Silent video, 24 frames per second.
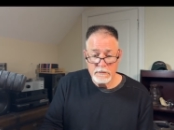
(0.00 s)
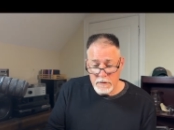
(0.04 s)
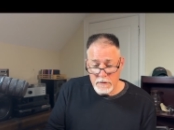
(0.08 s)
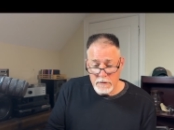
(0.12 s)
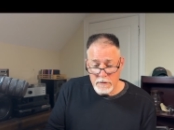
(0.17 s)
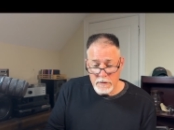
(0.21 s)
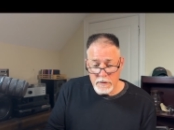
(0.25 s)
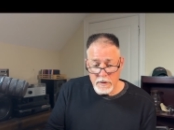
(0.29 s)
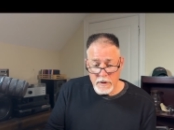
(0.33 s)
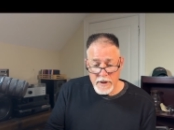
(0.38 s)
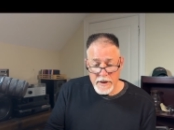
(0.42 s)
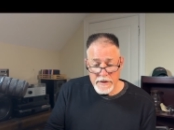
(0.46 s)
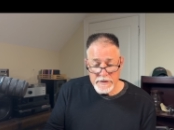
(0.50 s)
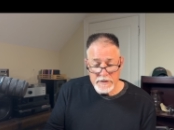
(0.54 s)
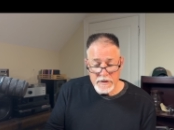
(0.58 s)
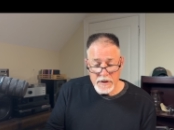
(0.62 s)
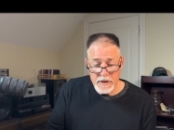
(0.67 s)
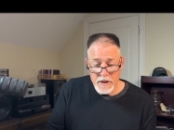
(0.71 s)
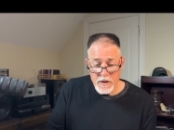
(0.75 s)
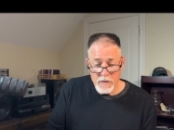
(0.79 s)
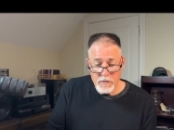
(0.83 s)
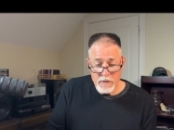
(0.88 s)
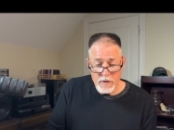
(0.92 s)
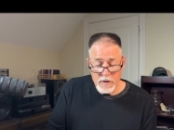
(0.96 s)
The last
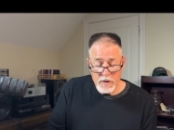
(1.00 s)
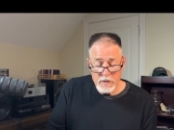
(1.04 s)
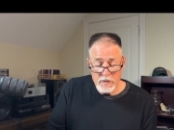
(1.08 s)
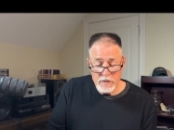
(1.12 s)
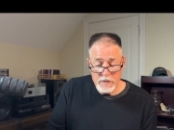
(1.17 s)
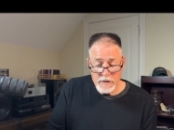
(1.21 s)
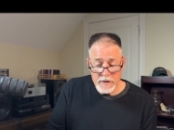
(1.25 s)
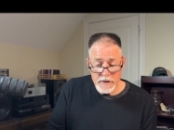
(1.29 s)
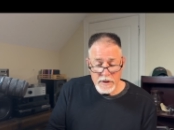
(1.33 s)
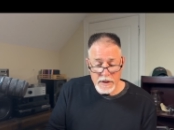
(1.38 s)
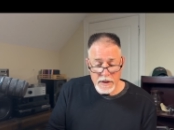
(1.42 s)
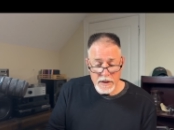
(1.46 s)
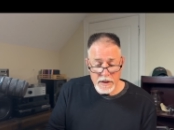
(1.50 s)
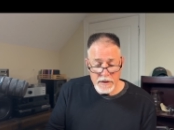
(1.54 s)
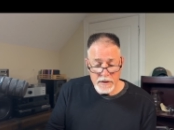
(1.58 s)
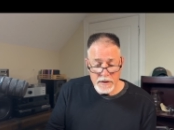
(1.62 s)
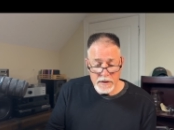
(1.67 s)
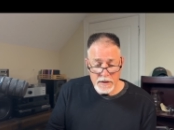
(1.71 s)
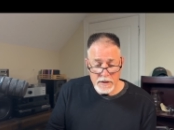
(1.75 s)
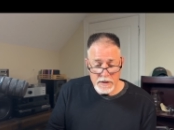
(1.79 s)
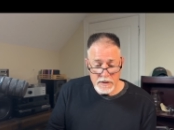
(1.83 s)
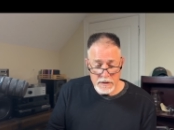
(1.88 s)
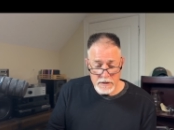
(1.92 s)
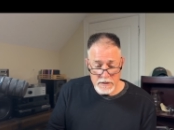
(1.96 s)
thing I want to look at
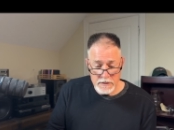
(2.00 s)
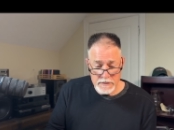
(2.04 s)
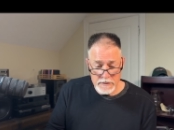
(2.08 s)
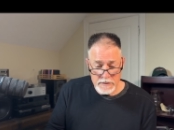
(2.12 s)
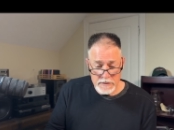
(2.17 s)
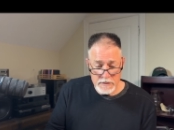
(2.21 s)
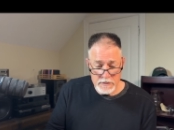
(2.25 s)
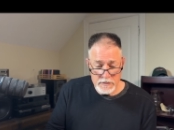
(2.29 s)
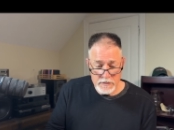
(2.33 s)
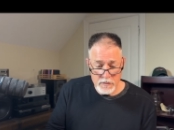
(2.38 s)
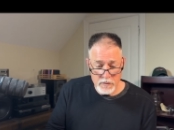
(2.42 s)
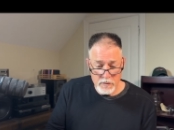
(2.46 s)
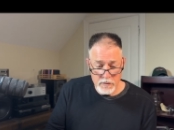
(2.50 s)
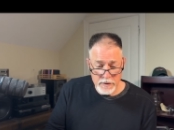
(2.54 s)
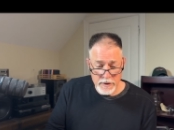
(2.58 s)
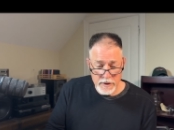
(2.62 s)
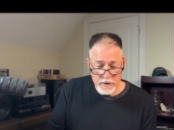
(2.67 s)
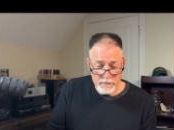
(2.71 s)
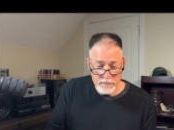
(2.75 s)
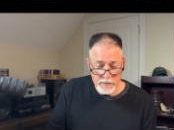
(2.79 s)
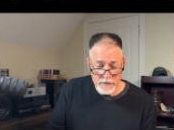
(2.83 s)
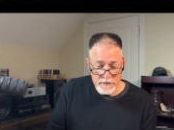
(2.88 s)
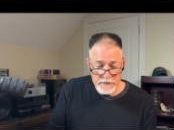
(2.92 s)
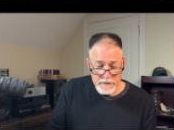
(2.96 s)
is the
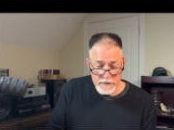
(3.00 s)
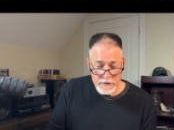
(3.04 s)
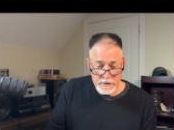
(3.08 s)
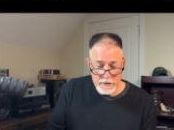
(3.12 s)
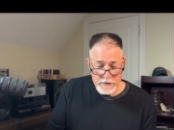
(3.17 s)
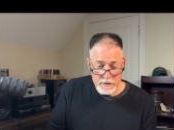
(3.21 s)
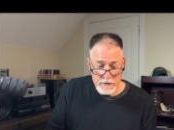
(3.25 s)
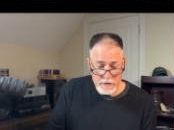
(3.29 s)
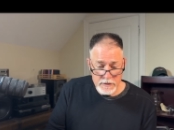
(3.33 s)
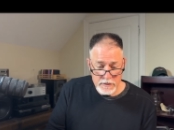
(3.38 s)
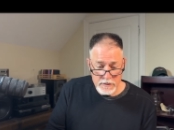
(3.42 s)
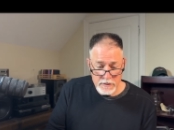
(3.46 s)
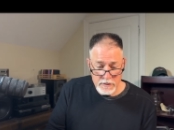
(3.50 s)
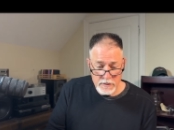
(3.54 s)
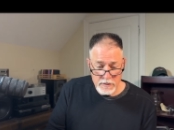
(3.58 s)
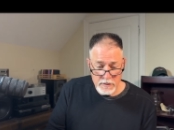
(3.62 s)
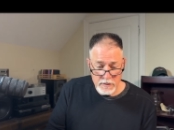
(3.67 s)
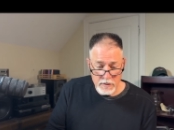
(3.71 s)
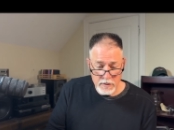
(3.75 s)
20 position